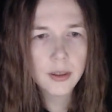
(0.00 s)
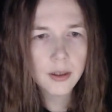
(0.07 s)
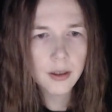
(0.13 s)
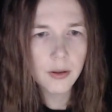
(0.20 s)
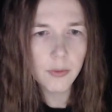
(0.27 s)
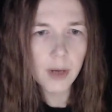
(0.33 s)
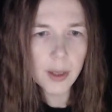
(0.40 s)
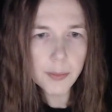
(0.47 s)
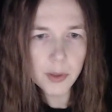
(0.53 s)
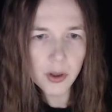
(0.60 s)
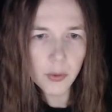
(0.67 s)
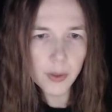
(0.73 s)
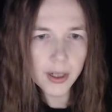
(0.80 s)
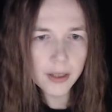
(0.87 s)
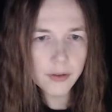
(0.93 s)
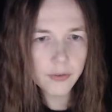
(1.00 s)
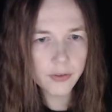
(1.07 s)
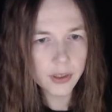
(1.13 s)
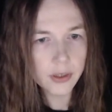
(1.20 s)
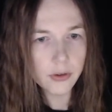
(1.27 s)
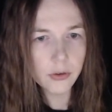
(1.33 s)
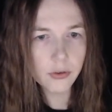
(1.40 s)
Wiping away a
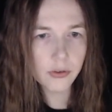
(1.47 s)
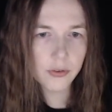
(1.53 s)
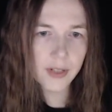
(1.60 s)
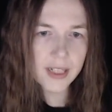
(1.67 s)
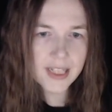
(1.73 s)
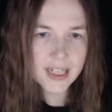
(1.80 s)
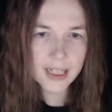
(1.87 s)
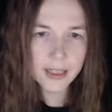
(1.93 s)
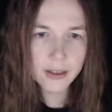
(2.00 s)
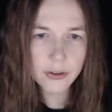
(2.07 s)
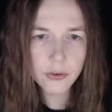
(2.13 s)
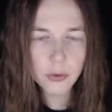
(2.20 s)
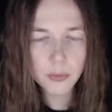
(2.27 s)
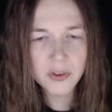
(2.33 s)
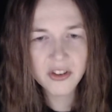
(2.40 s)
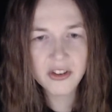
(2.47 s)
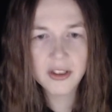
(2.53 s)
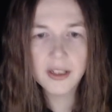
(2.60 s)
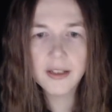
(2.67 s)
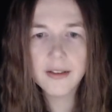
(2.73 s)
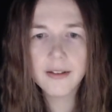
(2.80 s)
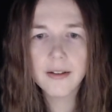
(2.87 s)
few stray tears from his
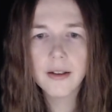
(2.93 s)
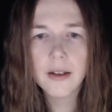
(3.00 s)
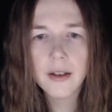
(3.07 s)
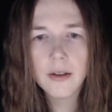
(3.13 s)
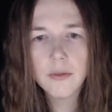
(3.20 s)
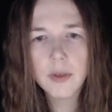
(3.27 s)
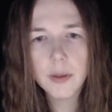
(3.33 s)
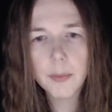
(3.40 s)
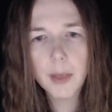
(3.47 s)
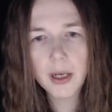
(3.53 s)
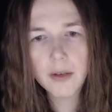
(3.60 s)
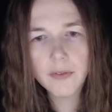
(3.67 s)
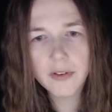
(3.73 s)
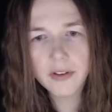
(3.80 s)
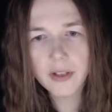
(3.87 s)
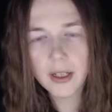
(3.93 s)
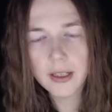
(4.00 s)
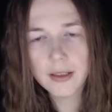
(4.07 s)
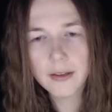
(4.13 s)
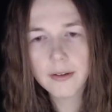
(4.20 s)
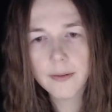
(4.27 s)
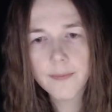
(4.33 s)
cheeks with the back of his
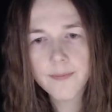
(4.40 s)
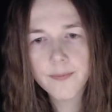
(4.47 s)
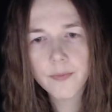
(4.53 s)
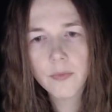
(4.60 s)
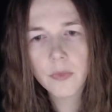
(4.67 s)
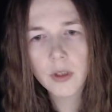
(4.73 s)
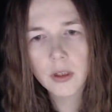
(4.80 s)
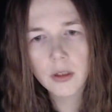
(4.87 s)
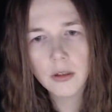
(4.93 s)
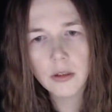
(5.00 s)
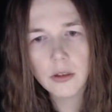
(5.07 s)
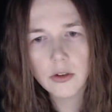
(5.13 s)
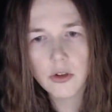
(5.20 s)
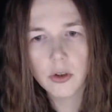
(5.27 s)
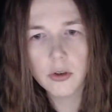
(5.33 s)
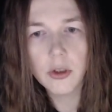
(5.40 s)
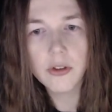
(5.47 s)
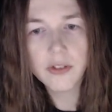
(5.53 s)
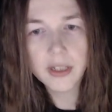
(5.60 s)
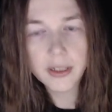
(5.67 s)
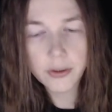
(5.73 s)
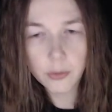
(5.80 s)
hand, John
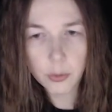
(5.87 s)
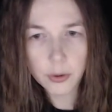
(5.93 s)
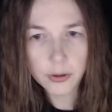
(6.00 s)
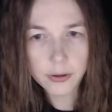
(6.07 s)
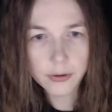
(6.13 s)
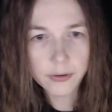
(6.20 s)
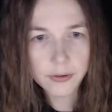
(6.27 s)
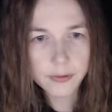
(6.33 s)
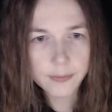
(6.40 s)
nods at these words.